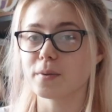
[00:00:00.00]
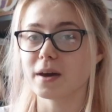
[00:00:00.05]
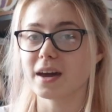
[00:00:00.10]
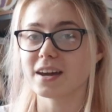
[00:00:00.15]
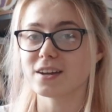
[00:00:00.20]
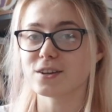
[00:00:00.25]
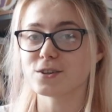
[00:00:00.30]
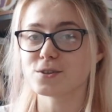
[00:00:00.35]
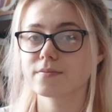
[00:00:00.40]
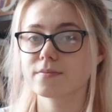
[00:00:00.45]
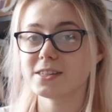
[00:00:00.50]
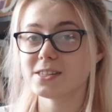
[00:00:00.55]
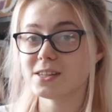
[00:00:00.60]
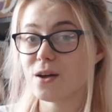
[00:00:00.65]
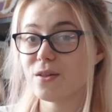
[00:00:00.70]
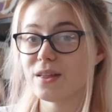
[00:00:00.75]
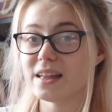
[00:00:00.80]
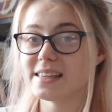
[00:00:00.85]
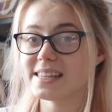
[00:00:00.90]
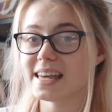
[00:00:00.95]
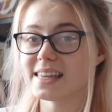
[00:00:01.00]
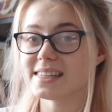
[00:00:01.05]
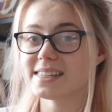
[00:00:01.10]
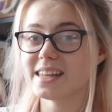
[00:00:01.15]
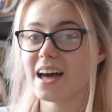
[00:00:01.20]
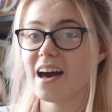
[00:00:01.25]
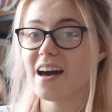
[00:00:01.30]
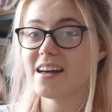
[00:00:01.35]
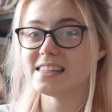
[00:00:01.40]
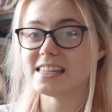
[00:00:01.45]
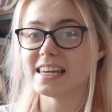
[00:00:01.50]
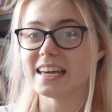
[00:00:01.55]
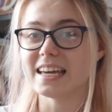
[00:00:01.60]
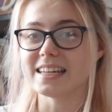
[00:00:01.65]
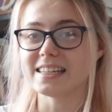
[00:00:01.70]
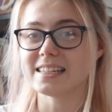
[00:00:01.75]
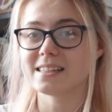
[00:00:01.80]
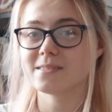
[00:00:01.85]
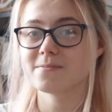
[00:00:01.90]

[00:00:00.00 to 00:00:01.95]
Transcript: page. So let's get started.